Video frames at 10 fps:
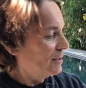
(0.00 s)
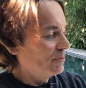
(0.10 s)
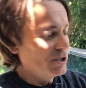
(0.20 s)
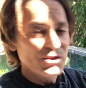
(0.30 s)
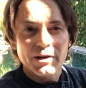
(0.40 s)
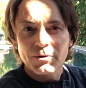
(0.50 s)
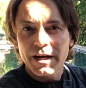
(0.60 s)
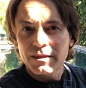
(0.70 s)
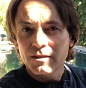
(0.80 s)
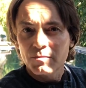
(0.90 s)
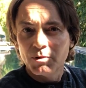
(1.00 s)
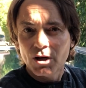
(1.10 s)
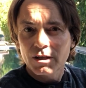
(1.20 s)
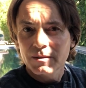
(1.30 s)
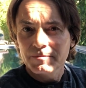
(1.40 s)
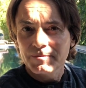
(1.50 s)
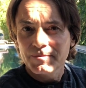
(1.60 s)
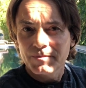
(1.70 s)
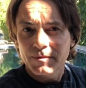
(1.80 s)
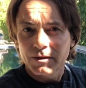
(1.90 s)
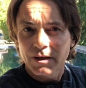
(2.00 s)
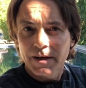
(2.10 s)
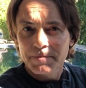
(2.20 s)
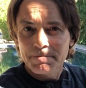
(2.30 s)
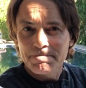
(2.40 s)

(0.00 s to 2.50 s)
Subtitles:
how much I write in this book, okay?